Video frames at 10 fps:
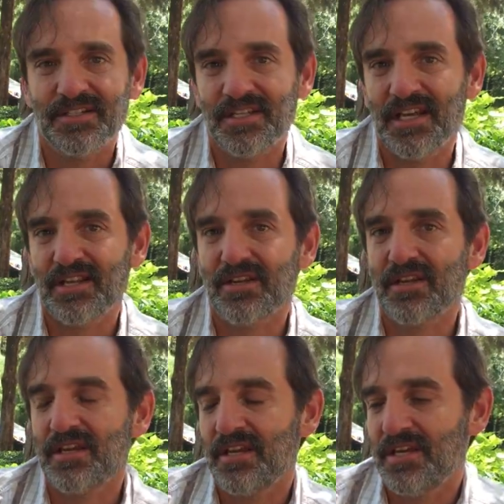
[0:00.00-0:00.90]
to get
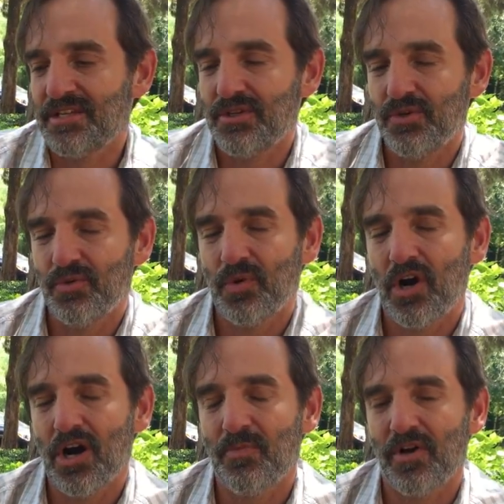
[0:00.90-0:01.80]
it to
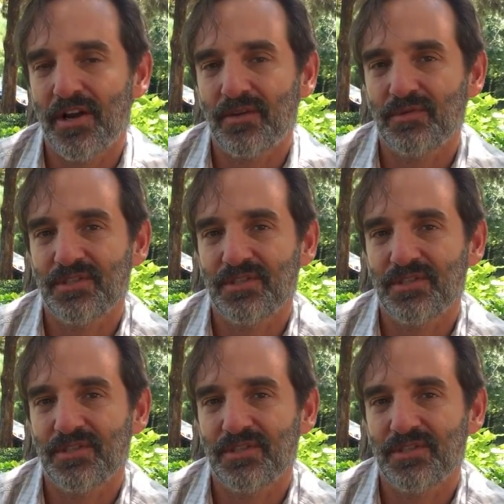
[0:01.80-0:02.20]
our product,